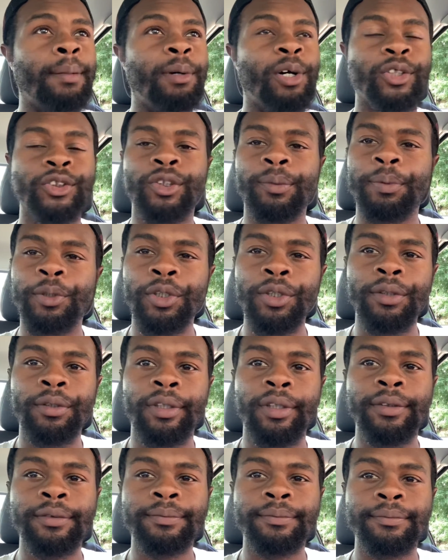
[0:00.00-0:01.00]
an
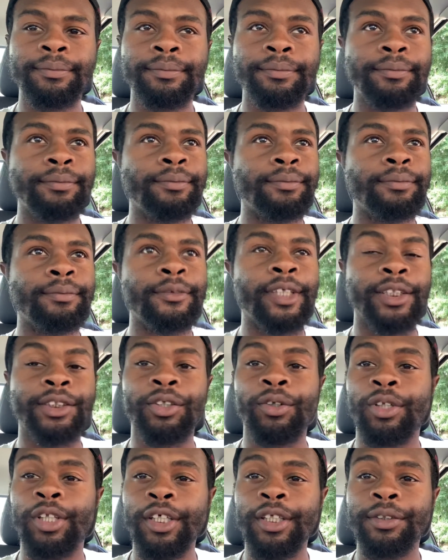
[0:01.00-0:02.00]
entrepreneur. I
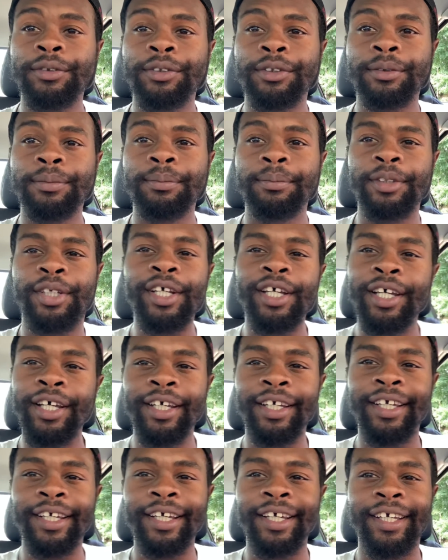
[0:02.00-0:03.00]
sell clothes.
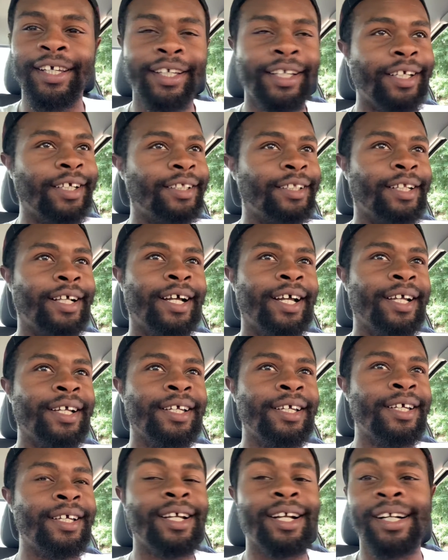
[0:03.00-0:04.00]
Like,
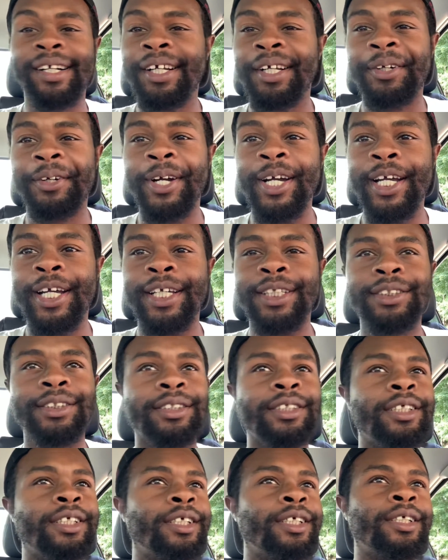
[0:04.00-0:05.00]
I cut grass.
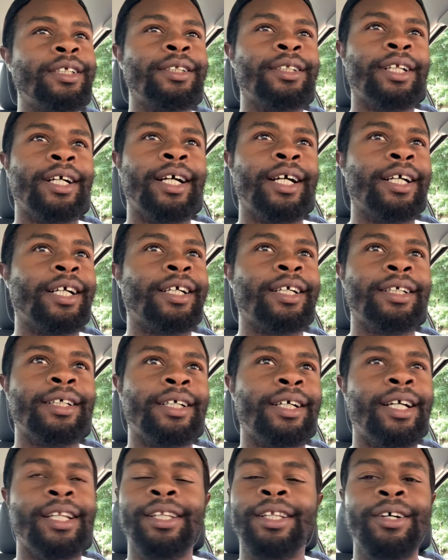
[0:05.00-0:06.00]
Like,
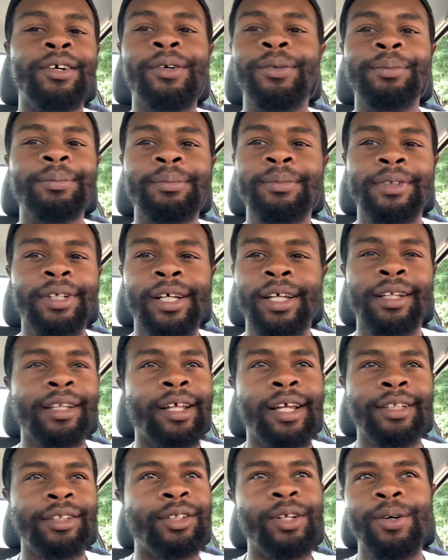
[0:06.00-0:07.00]

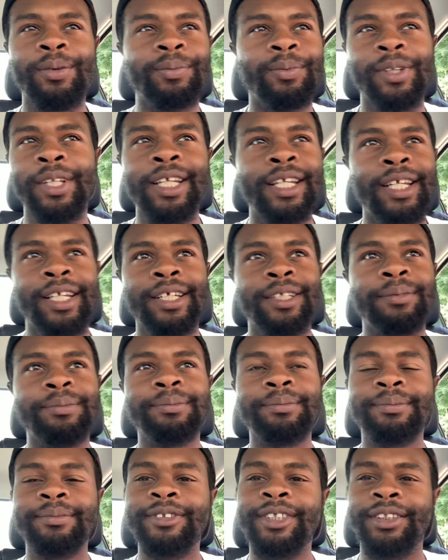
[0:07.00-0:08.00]
I don't need
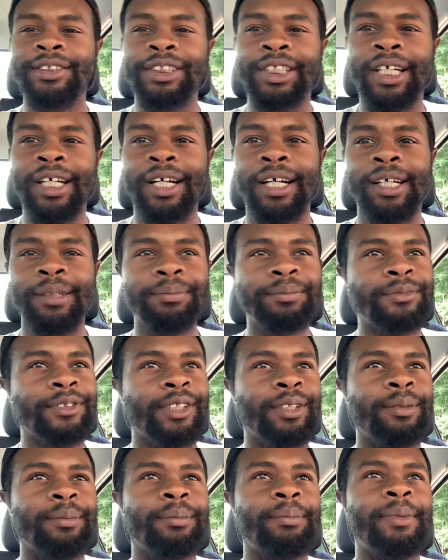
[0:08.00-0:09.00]
a job.
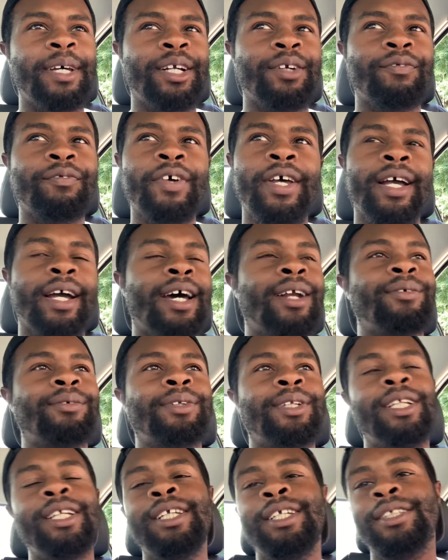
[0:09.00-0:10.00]
And matter of fact, I
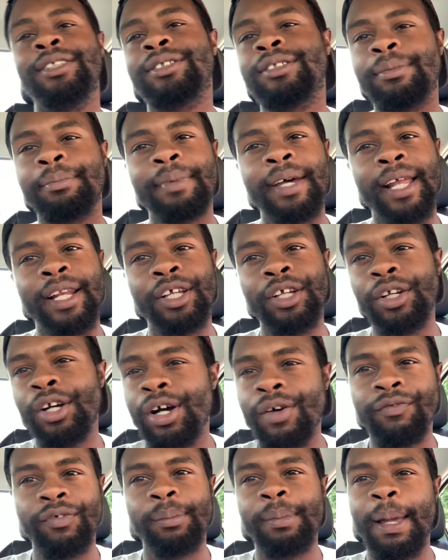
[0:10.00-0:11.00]
don't need somebody
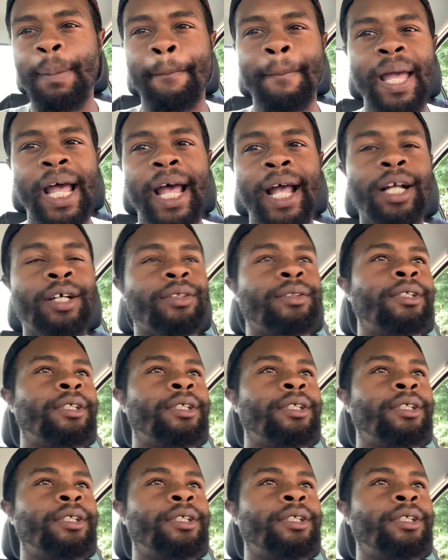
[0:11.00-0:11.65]
over my back